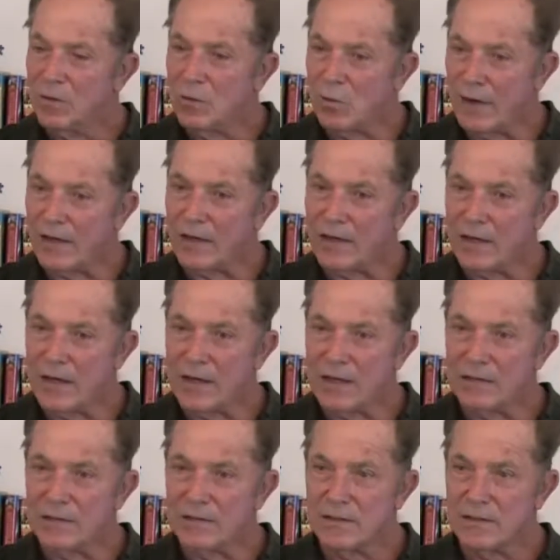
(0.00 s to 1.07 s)

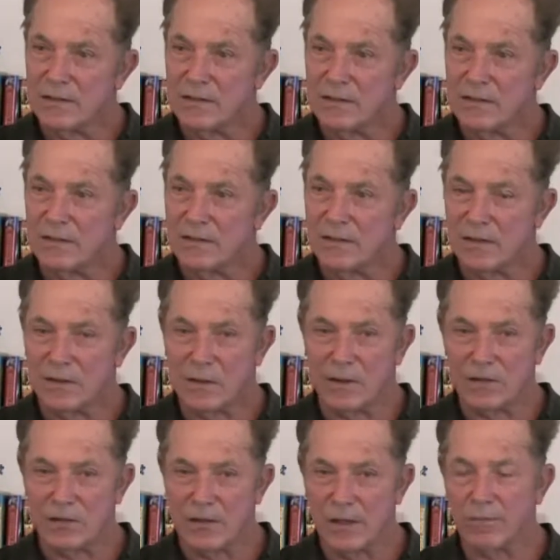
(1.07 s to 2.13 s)
recognize that there
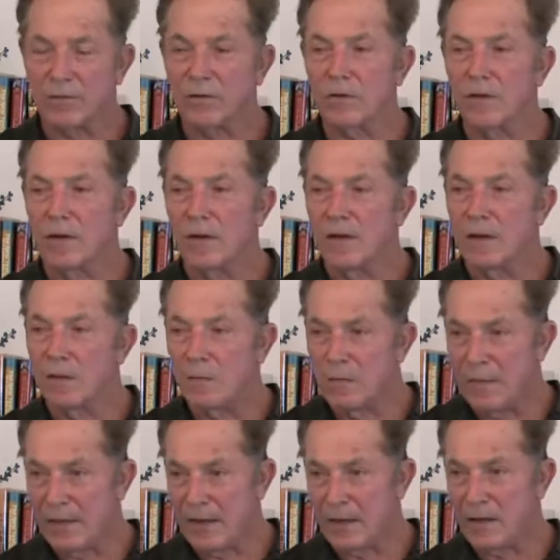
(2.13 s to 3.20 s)
has never
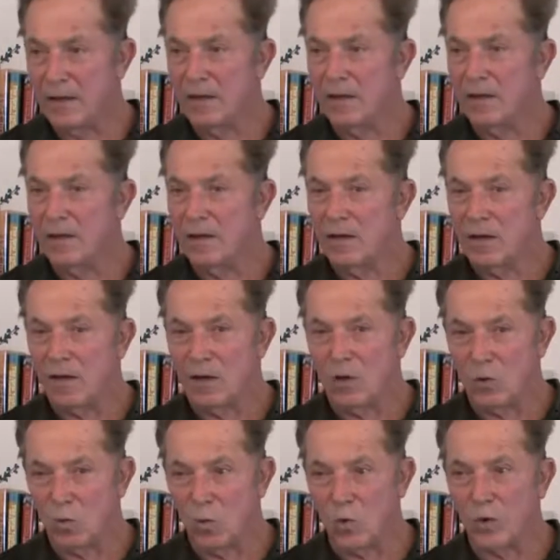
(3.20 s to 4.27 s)
been
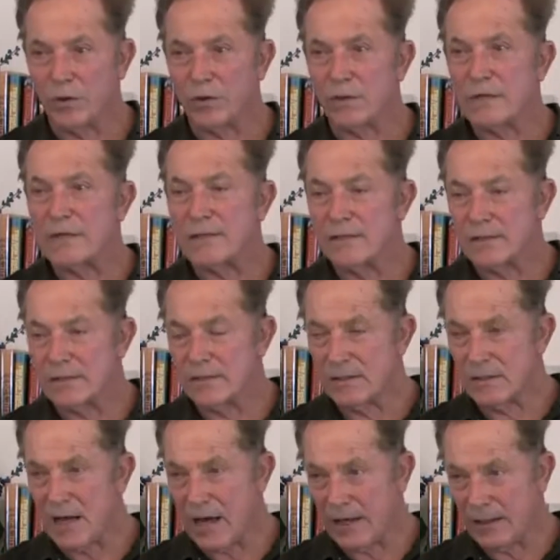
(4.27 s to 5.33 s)
a warrior
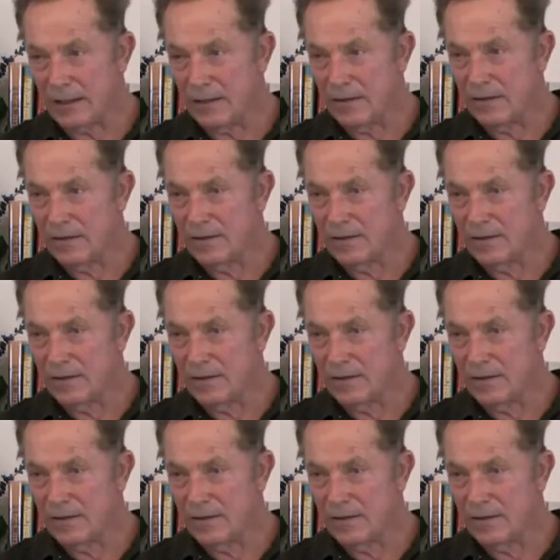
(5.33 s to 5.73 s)
society